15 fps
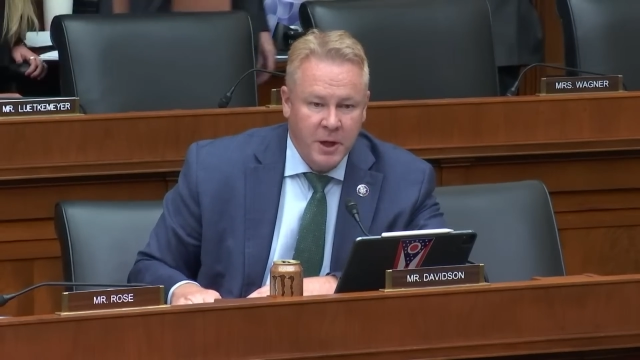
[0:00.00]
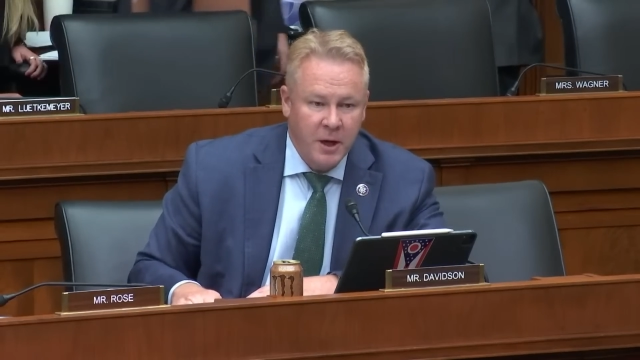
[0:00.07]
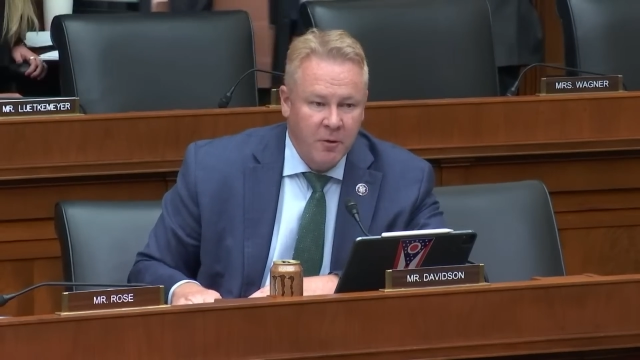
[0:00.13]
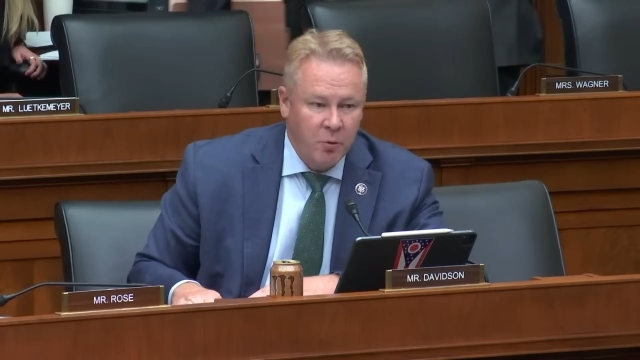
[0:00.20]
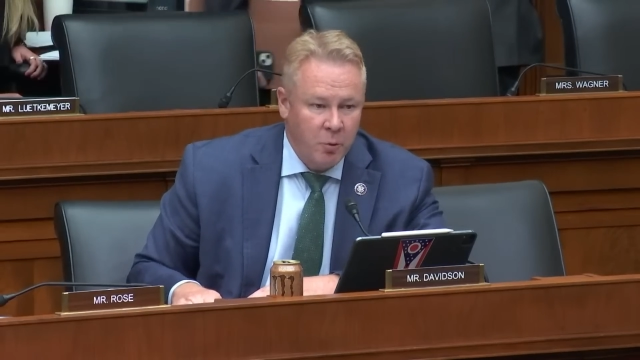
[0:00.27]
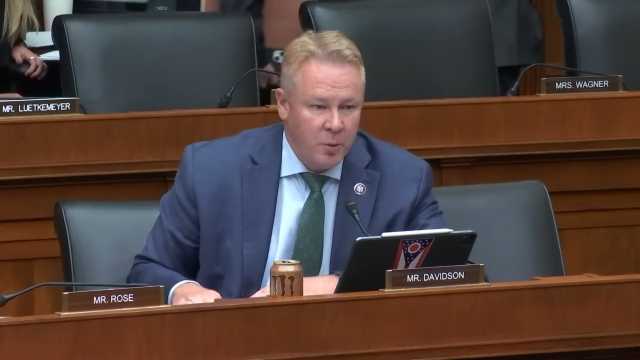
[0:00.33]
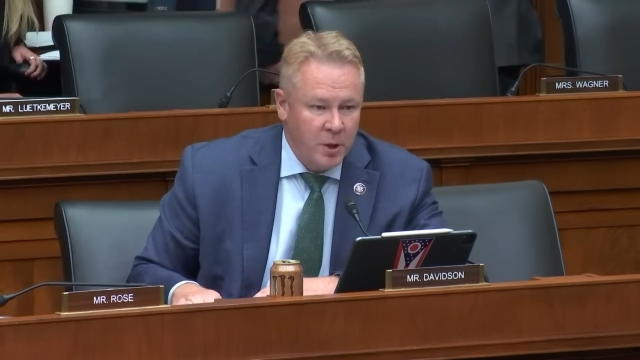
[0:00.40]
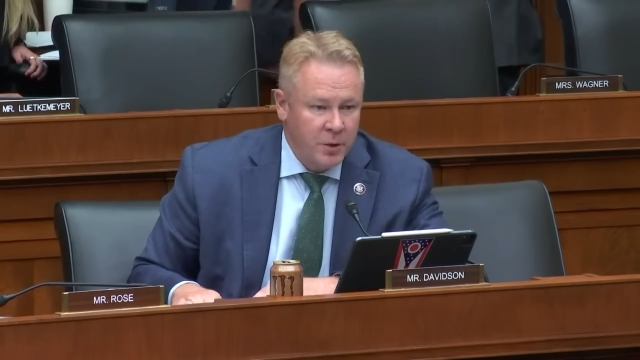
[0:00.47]
the
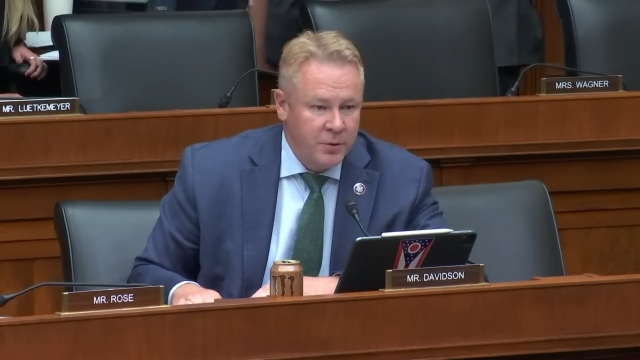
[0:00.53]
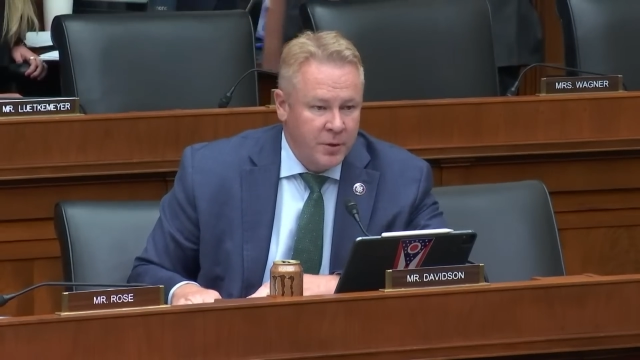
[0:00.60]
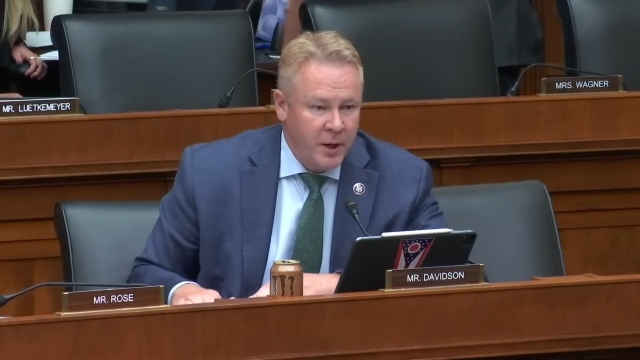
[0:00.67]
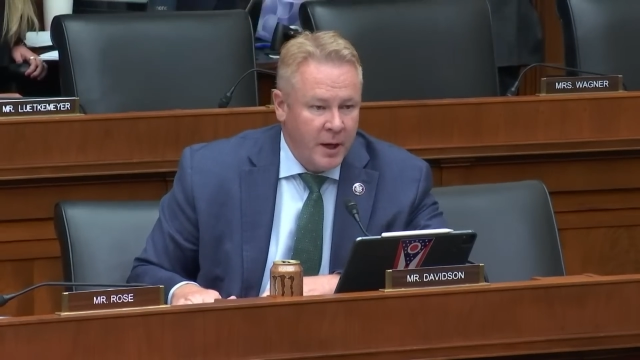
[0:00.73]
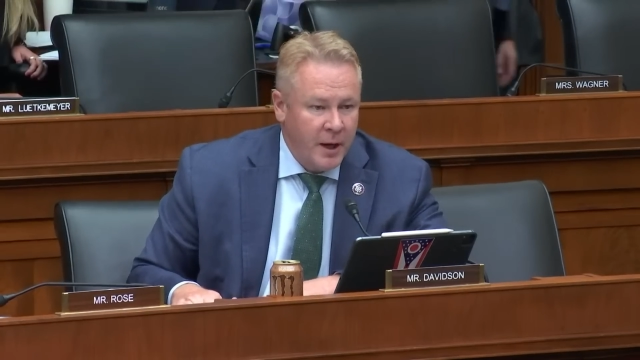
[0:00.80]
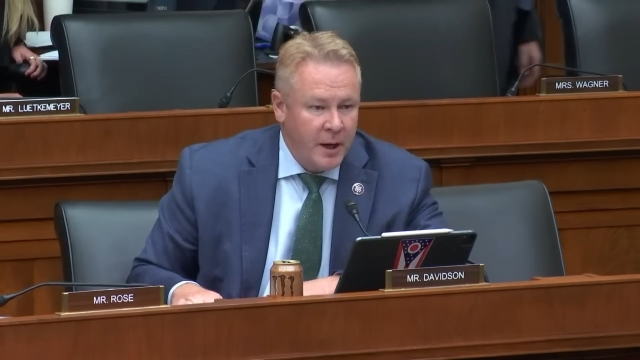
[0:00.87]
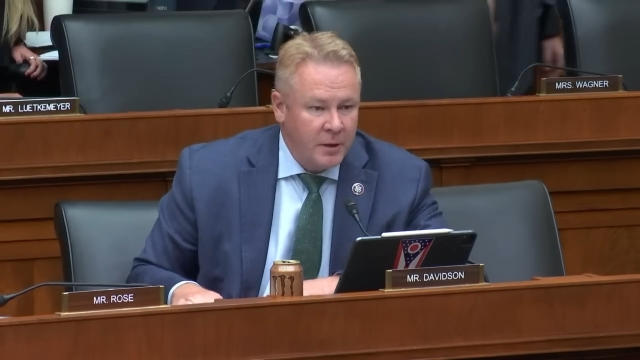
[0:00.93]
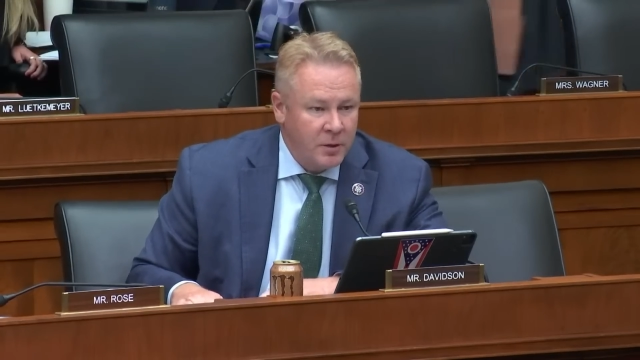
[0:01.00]
government
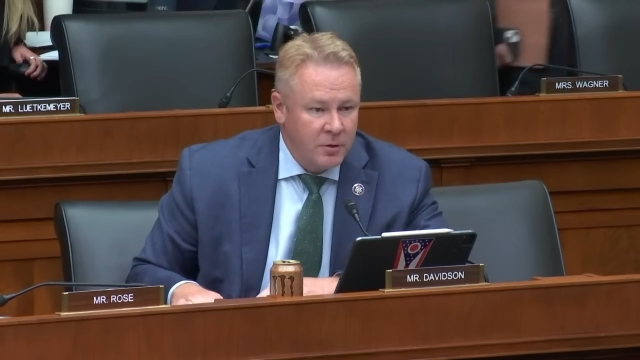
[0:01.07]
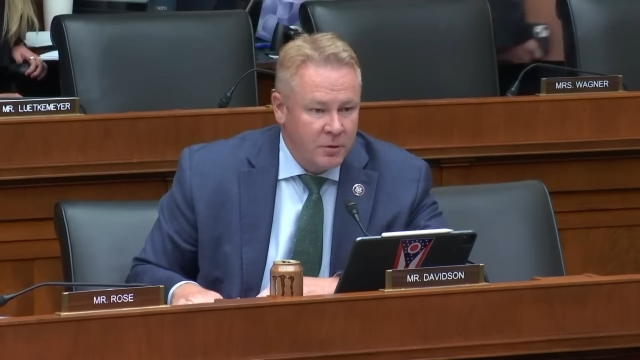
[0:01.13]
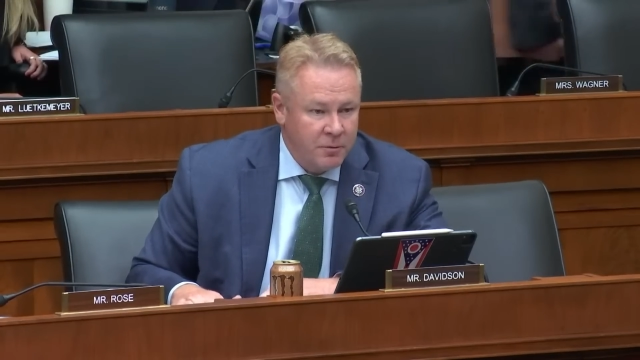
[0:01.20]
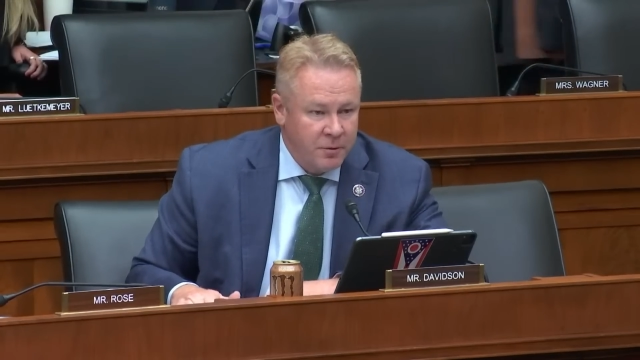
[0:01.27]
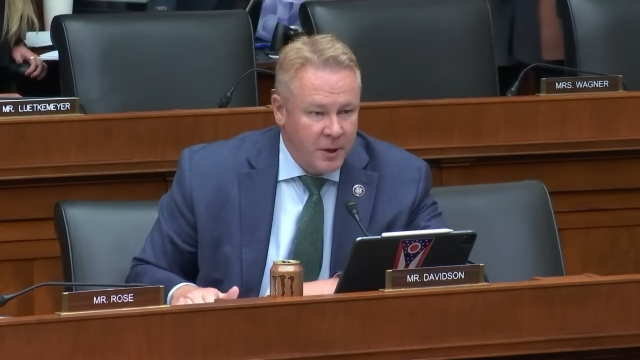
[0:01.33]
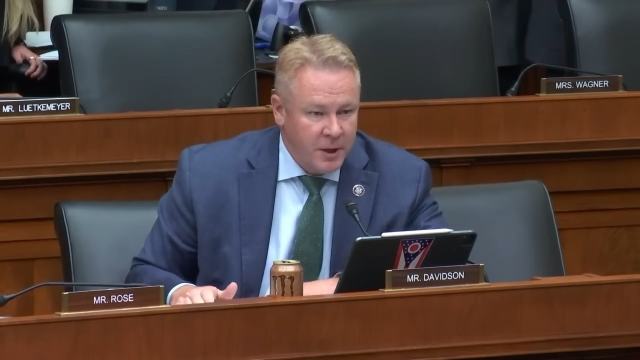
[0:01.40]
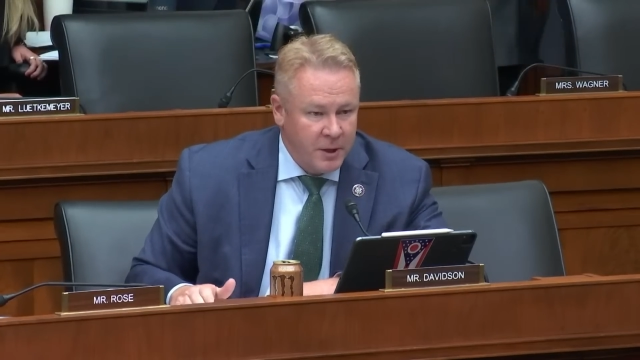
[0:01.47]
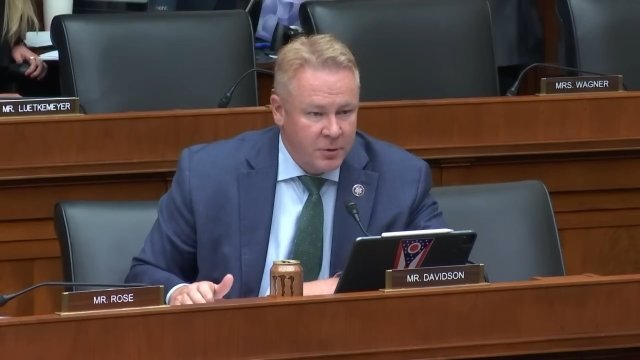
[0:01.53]
to act as
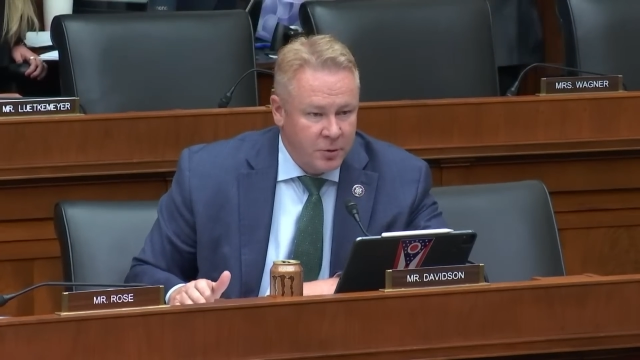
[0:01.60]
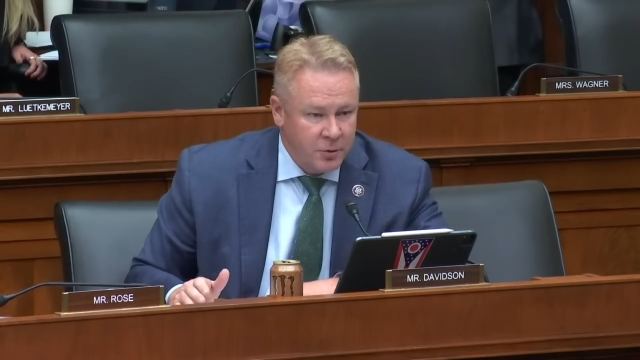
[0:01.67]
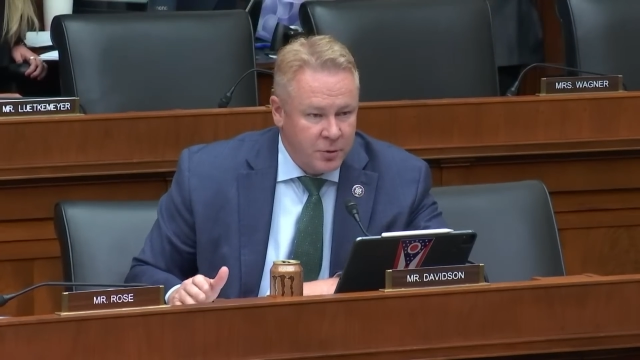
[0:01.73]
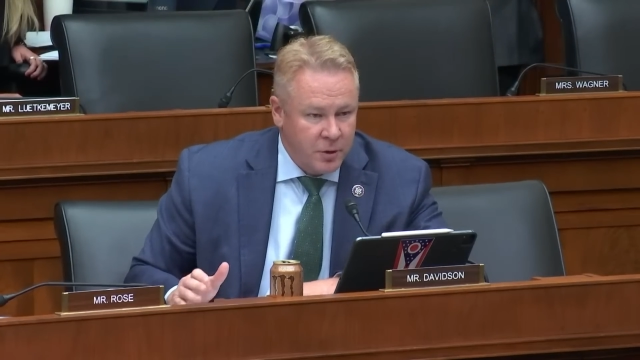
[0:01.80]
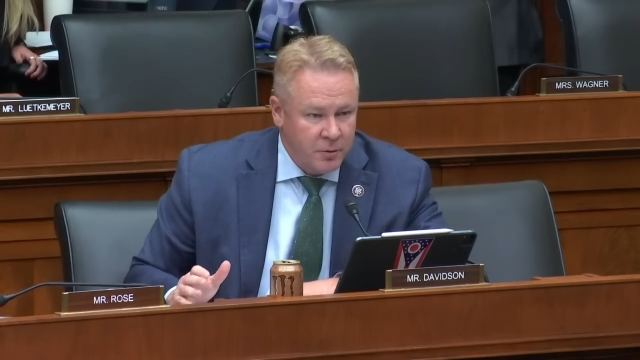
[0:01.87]
a financial